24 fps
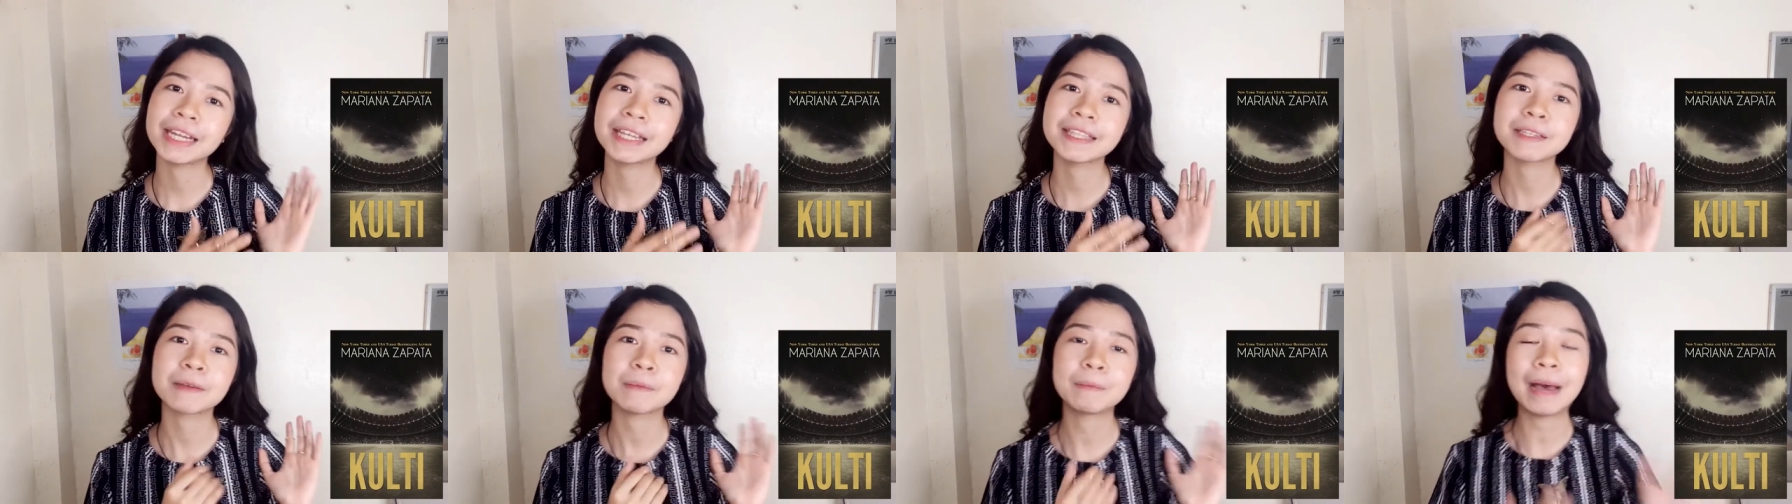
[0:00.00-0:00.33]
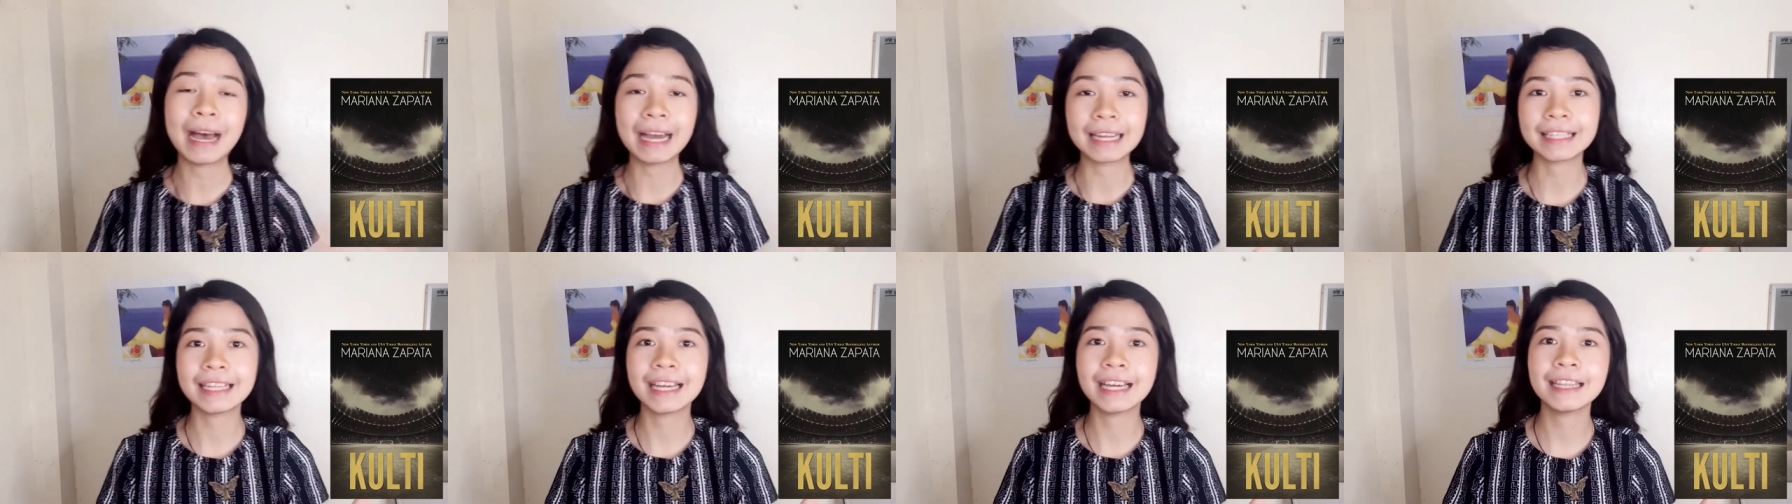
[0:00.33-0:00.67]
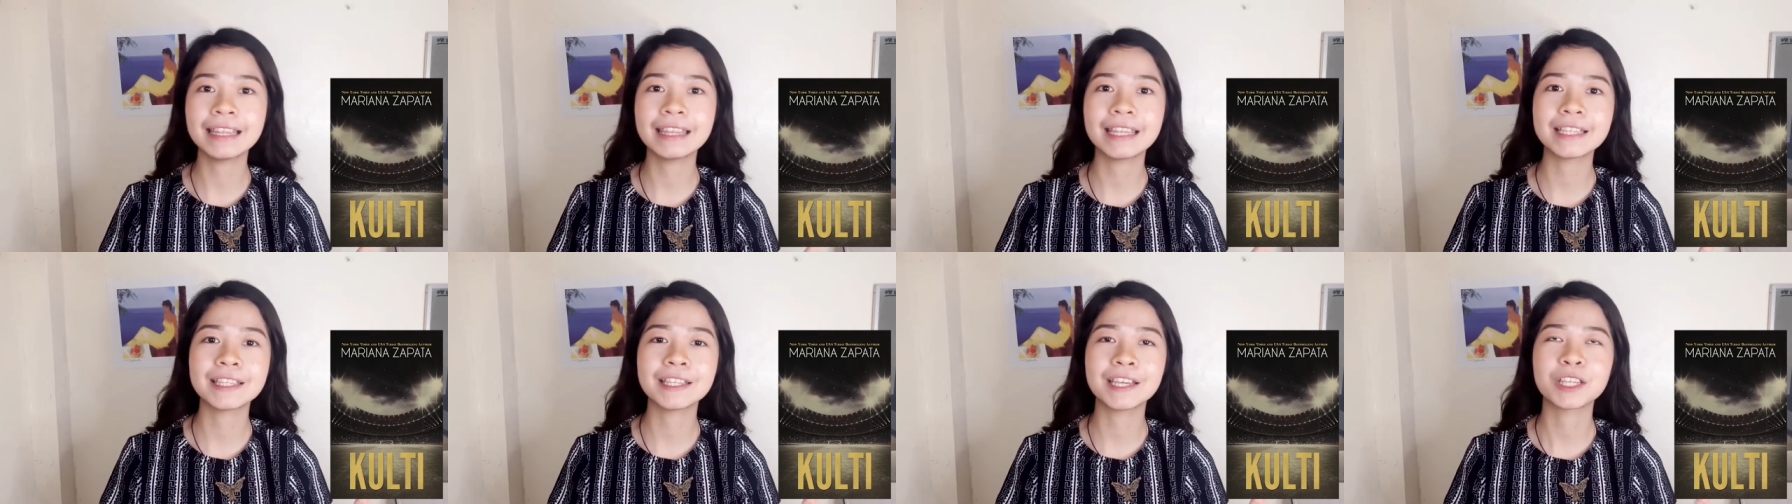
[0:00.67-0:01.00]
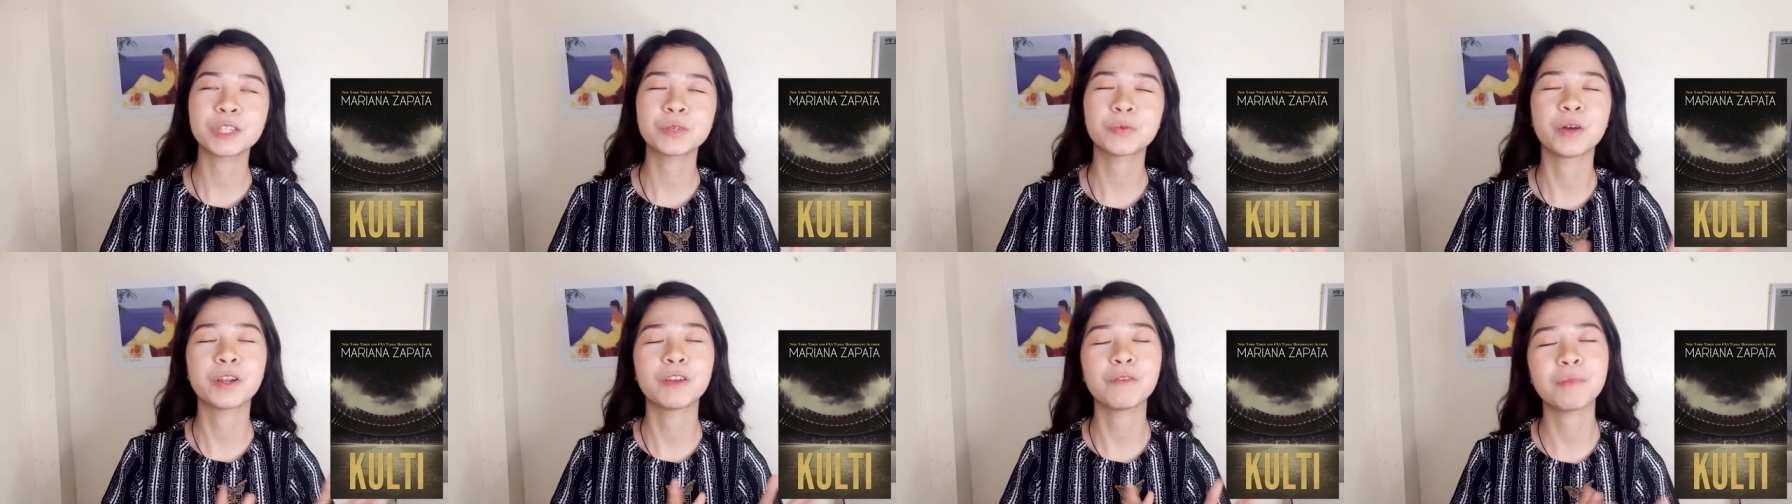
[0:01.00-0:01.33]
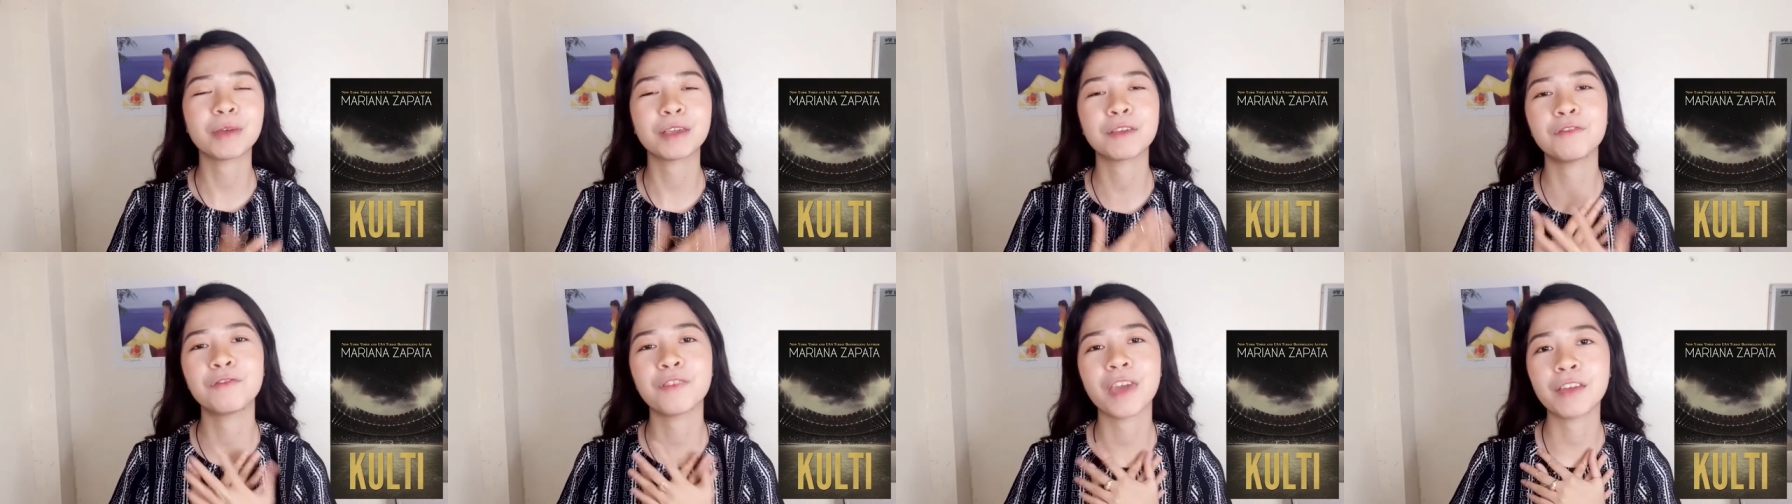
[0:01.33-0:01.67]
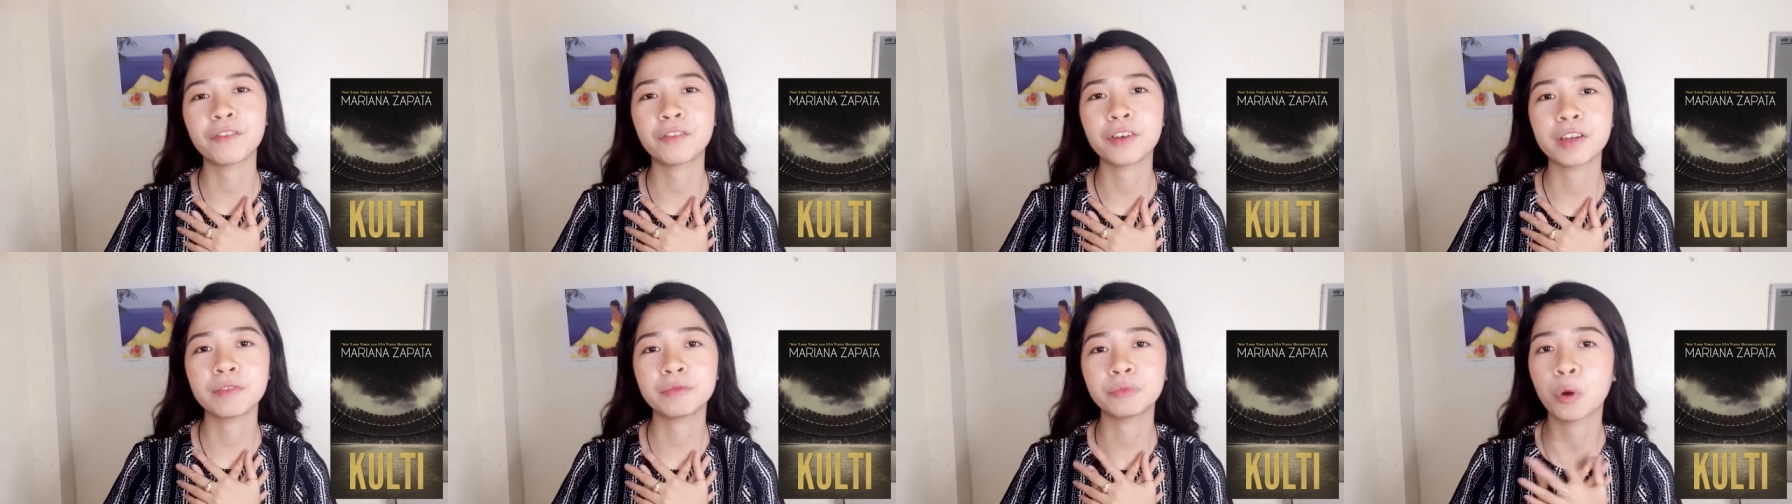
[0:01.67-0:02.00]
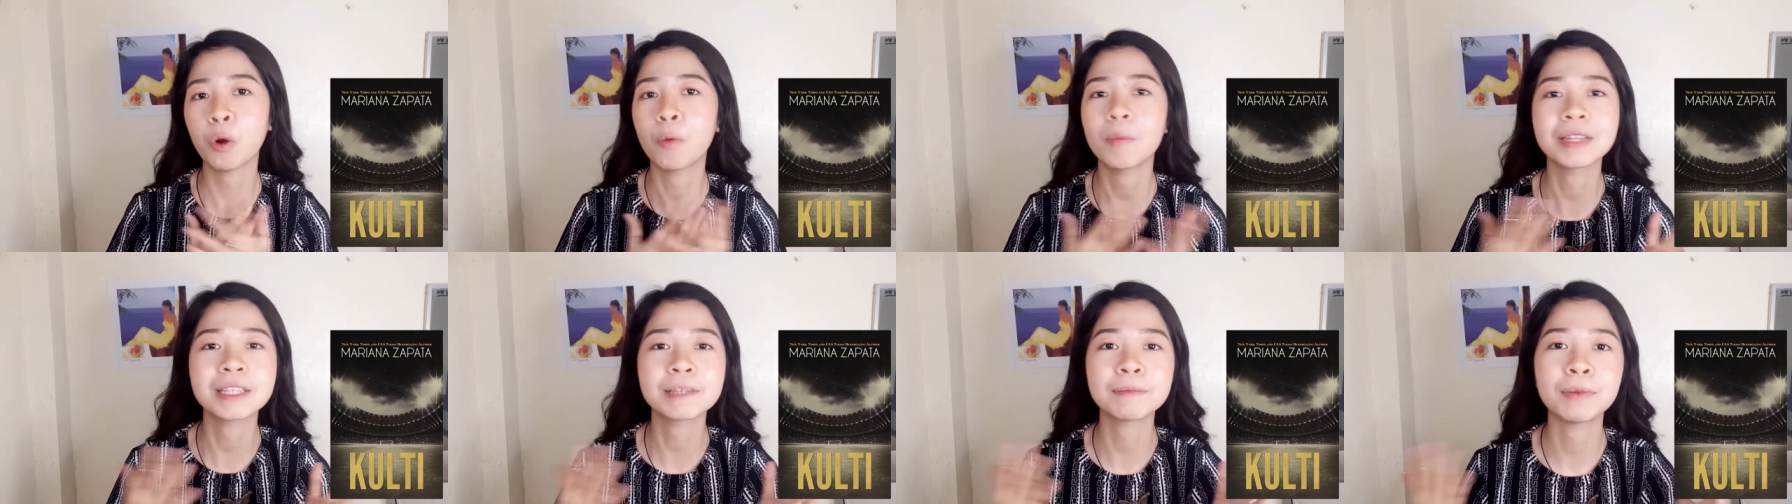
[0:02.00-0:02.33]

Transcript: Zapata. This is one of my favorite romance